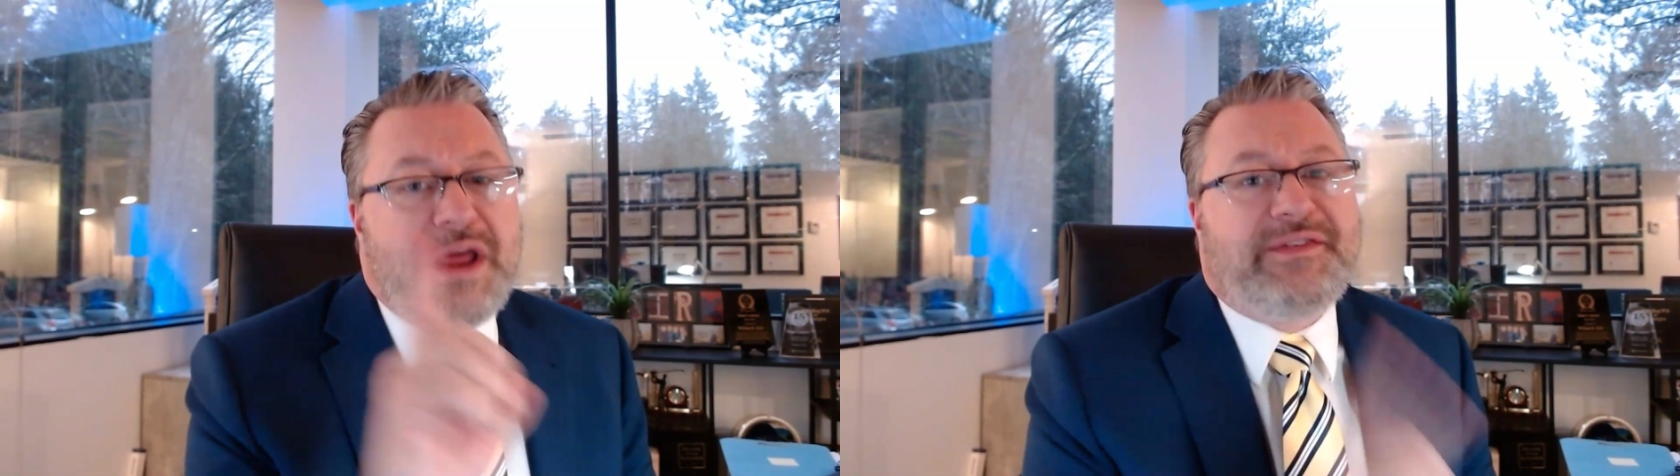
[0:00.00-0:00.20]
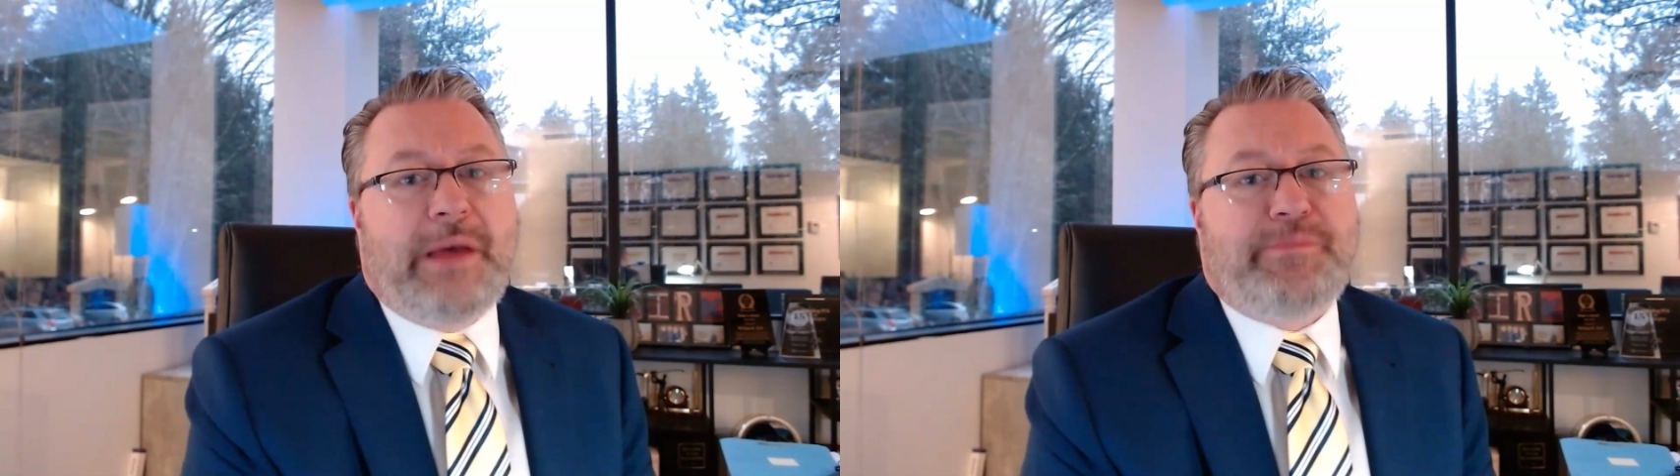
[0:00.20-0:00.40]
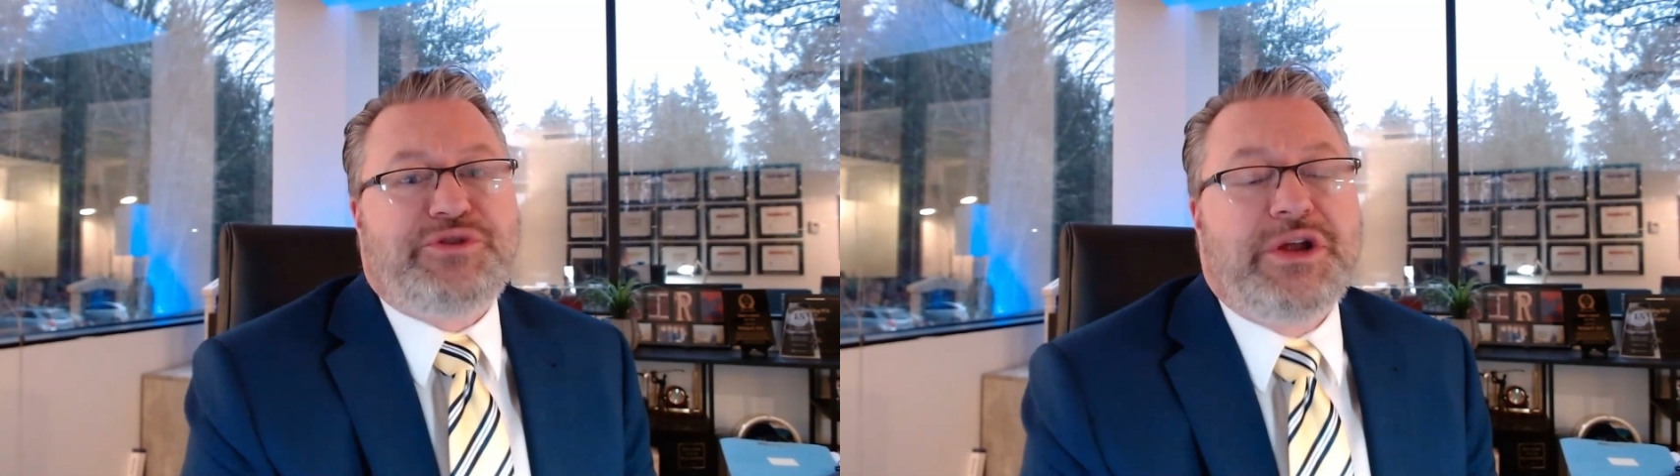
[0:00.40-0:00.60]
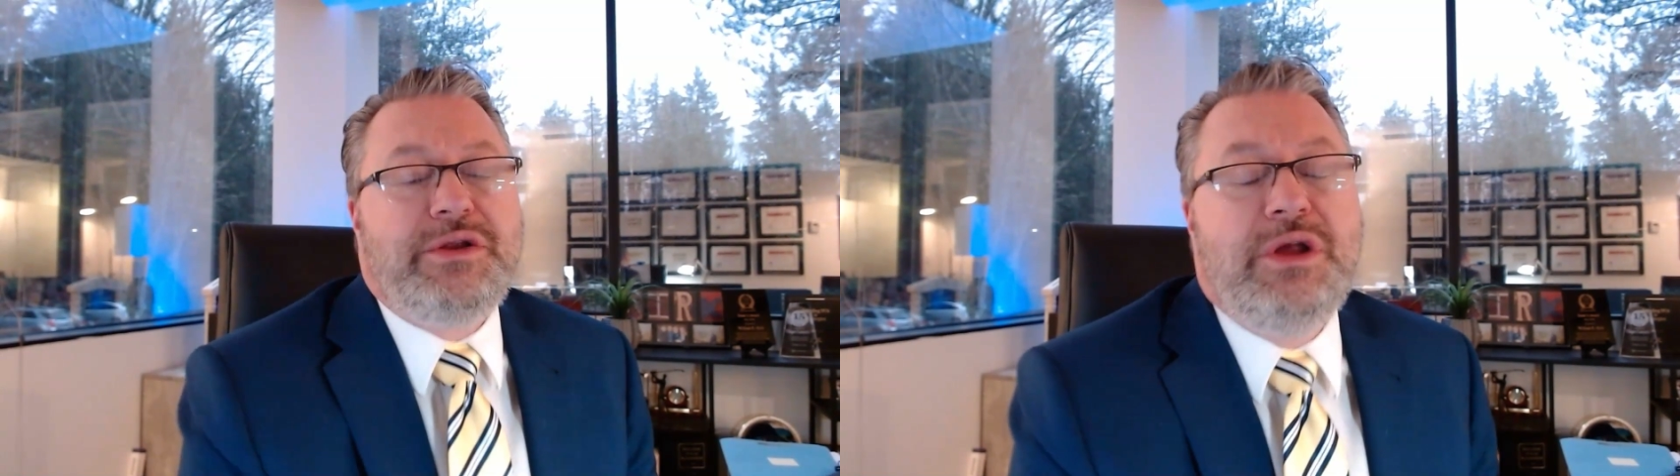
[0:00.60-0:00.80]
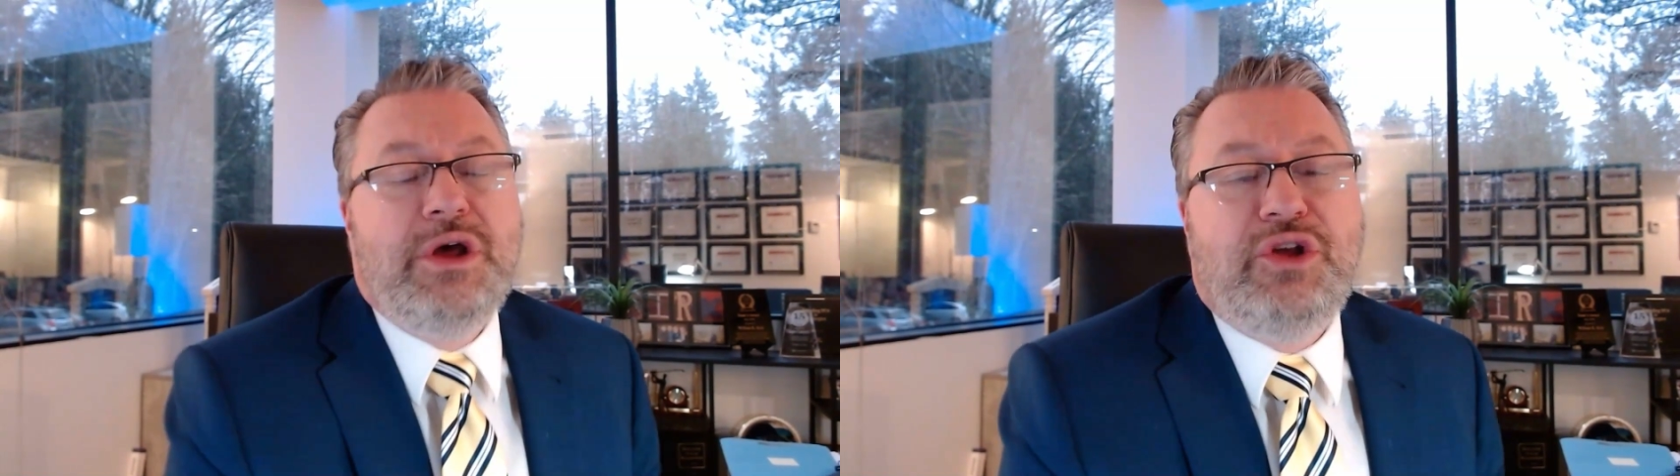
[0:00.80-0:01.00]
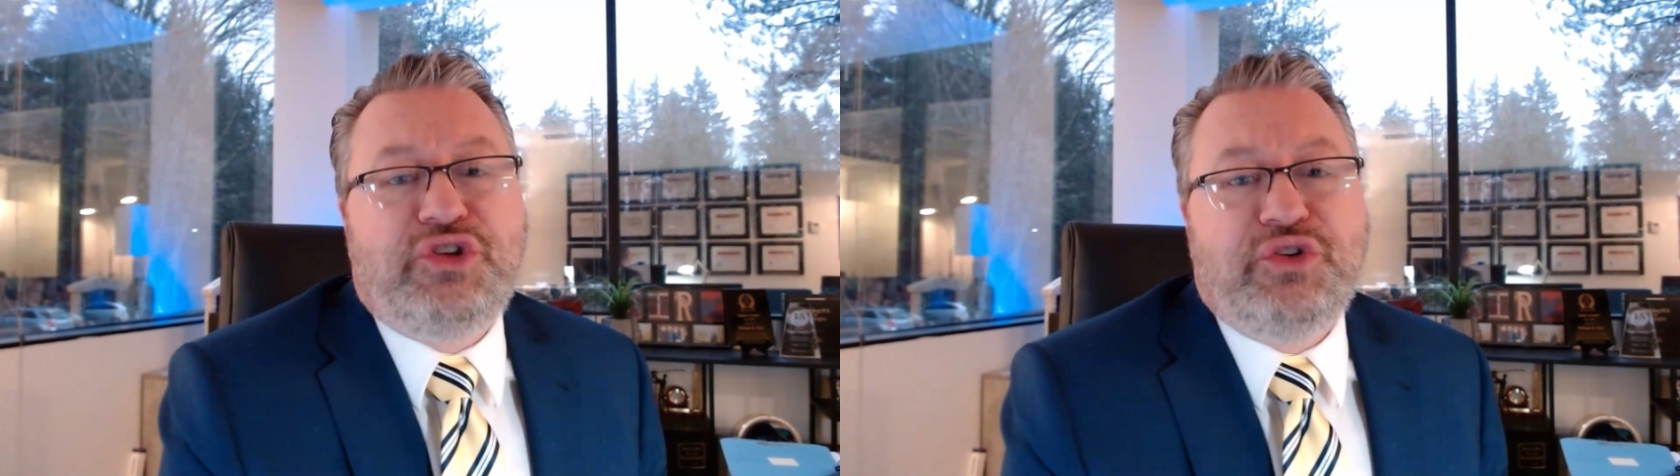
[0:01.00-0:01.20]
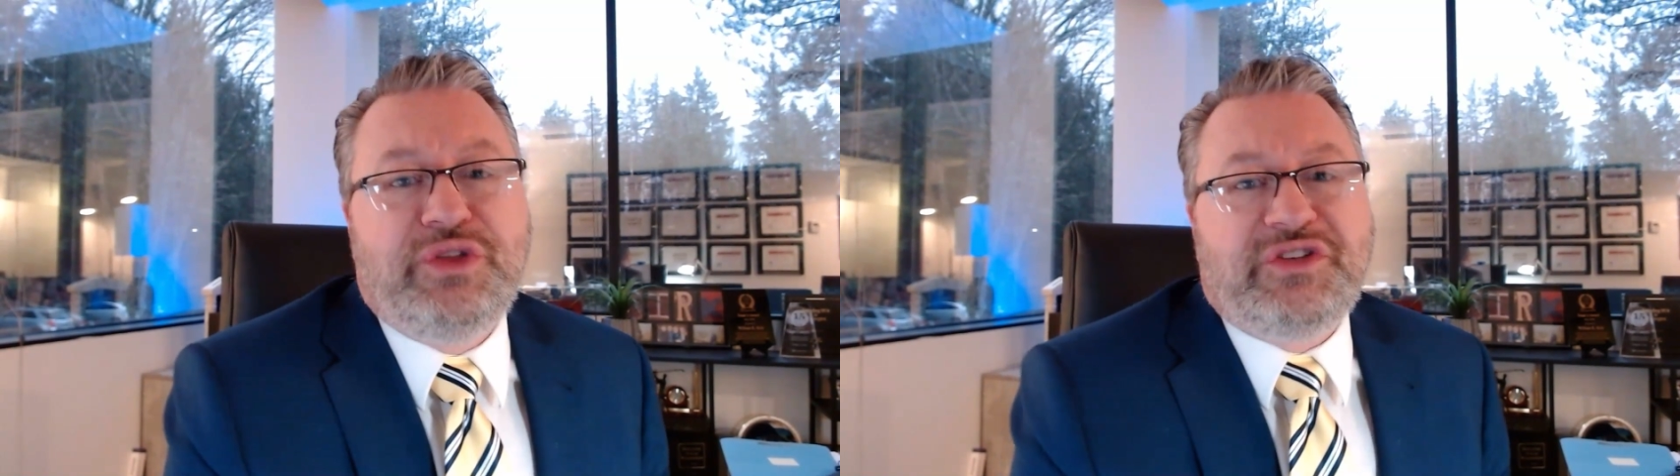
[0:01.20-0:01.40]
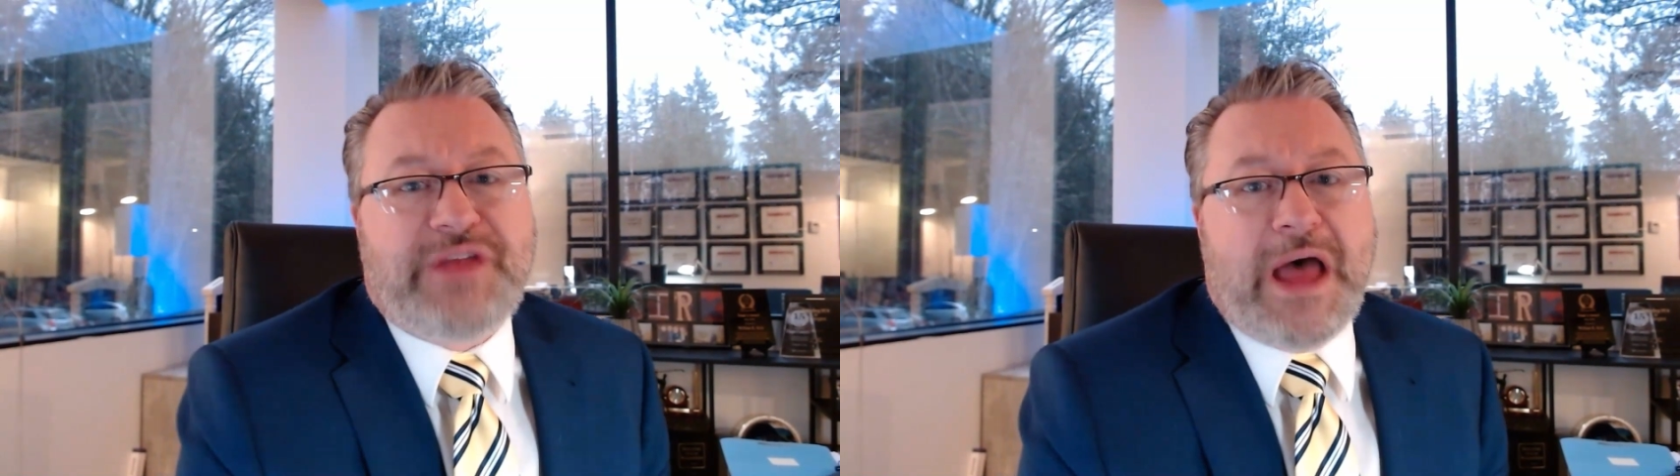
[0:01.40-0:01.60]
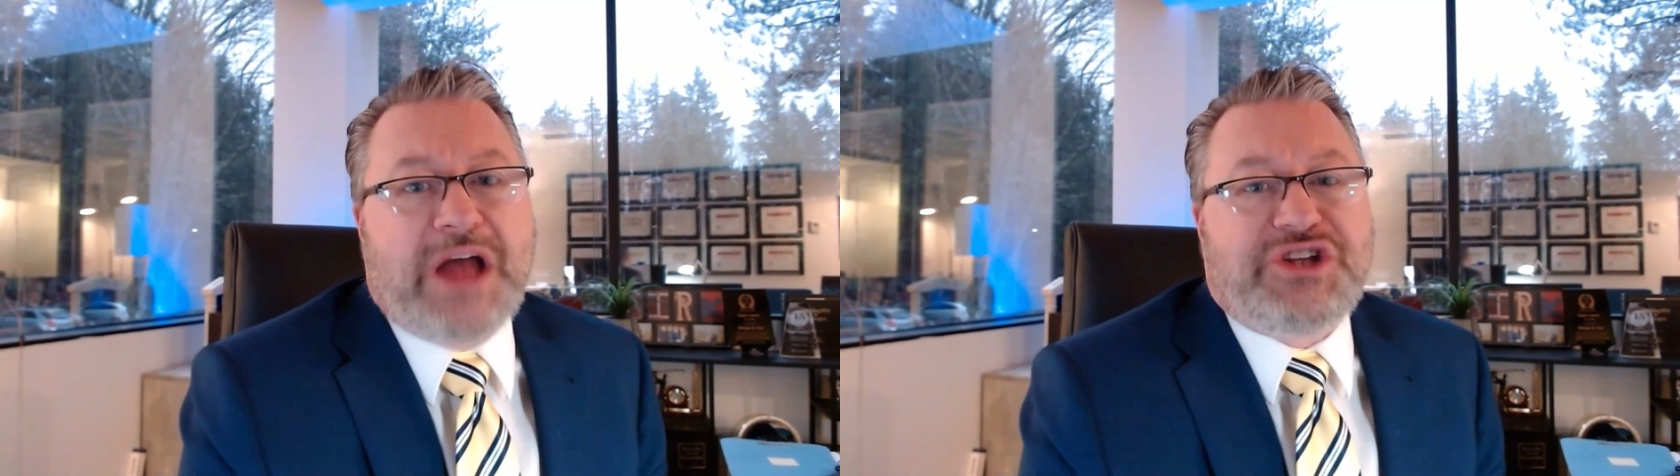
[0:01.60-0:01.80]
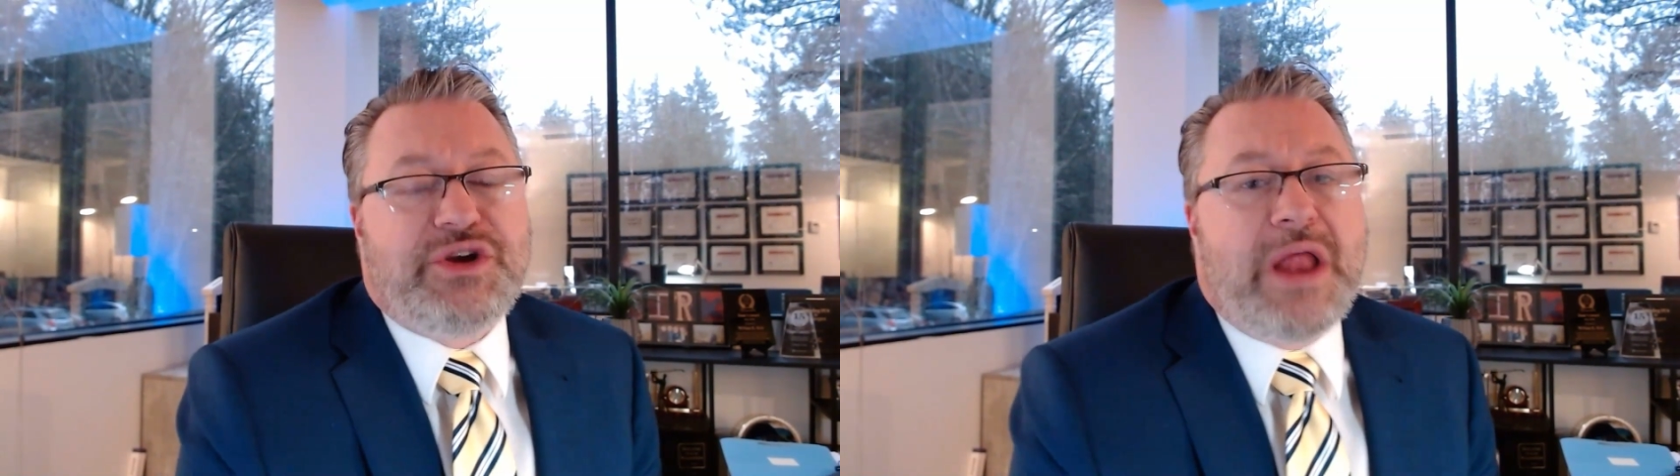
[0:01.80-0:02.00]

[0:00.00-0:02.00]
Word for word: exception to this statute,